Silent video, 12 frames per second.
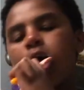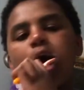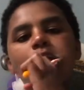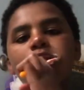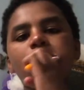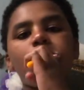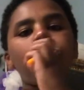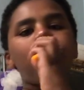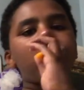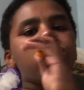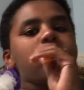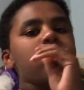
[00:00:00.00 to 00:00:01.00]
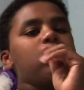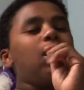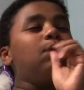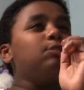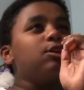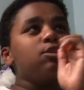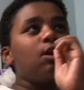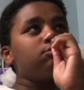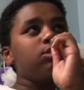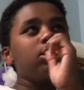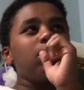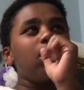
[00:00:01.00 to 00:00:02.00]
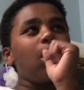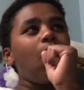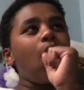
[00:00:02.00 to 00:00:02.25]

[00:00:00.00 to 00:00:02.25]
Also, my sister got me a job today,